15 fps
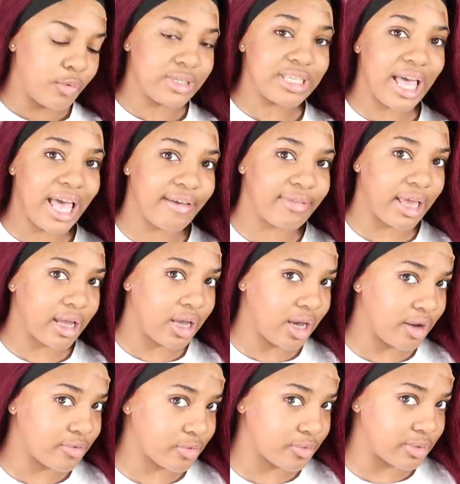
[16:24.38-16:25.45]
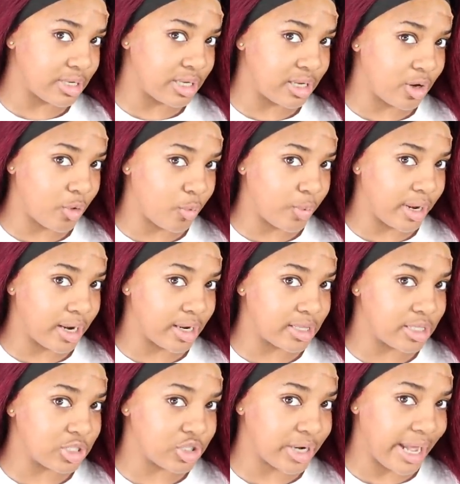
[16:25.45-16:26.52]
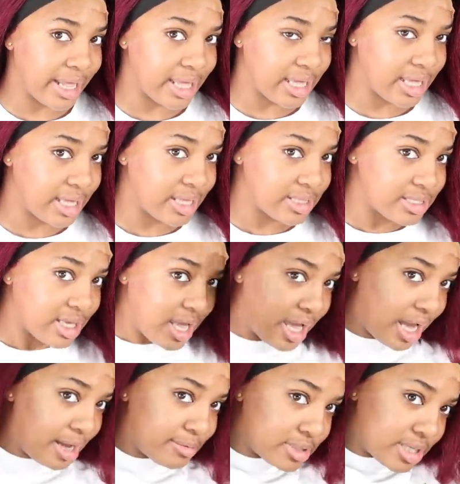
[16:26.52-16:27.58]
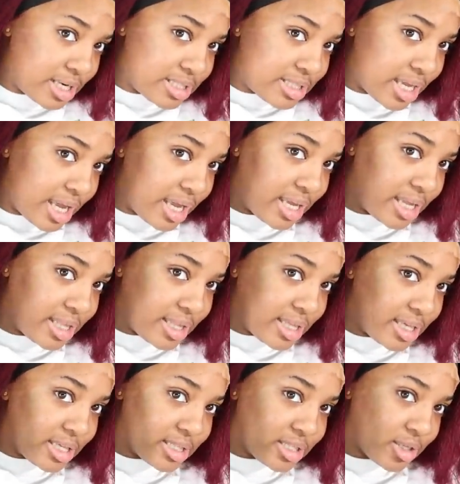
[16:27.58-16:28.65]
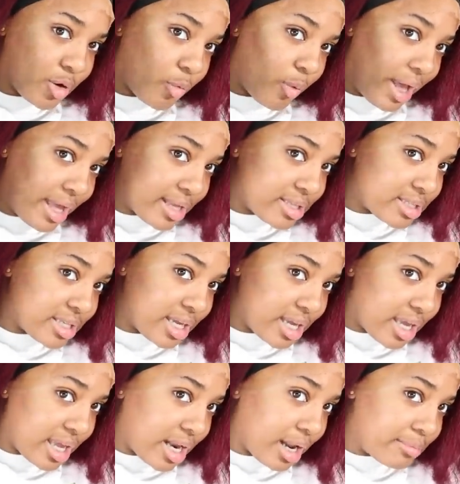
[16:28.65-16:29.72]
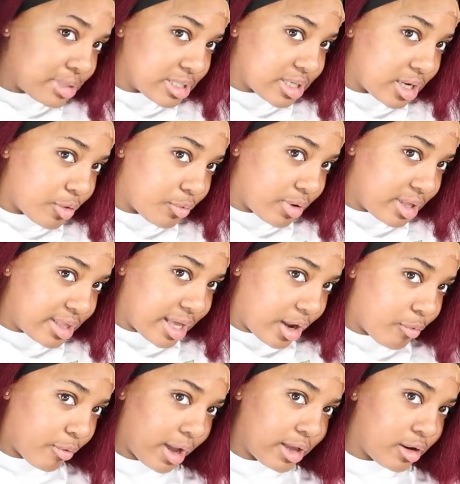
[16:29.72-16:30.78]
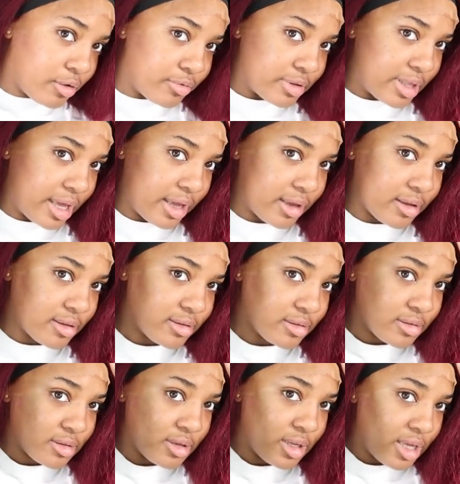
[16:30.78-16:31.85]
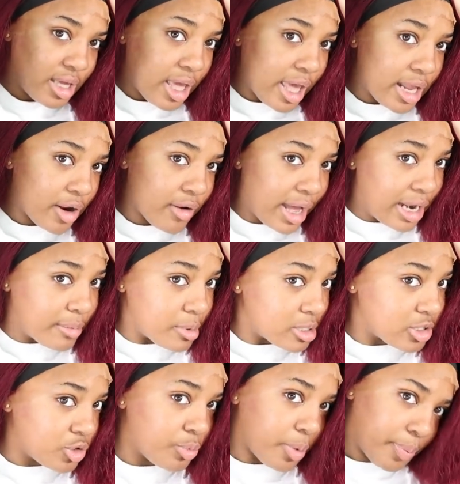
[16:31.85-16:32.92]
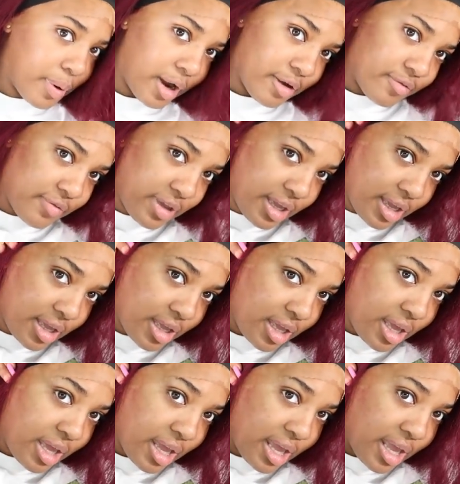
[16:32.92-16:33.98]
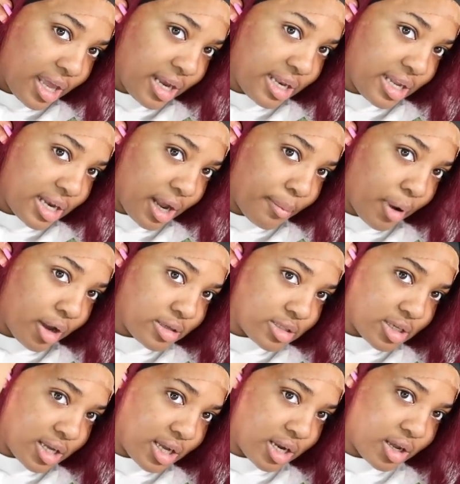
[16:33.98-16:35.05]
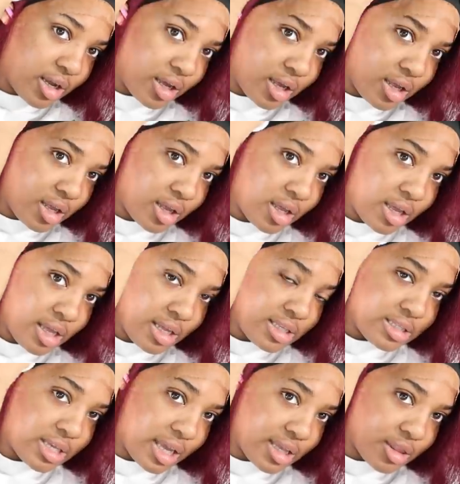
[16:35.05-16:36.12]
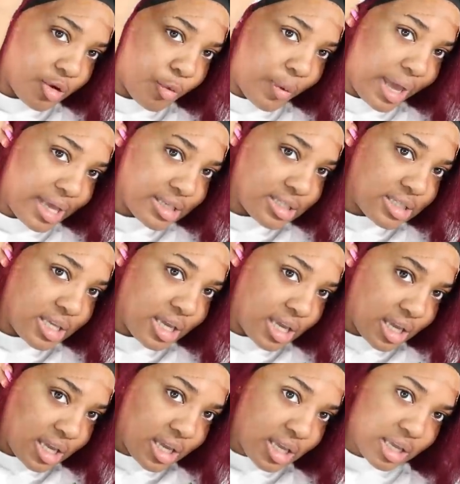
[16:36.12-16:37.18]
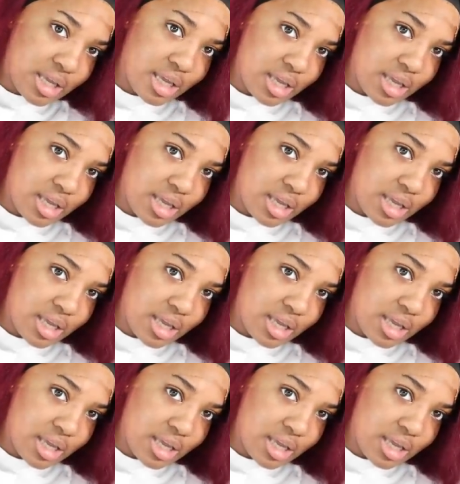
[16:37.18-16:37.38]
Once I have that covering where the track is, I'm just gonna take this wax stick and I'm just gonna run that right over that. It don't gotta be super perfect. And then I'm also gonna take the wax stick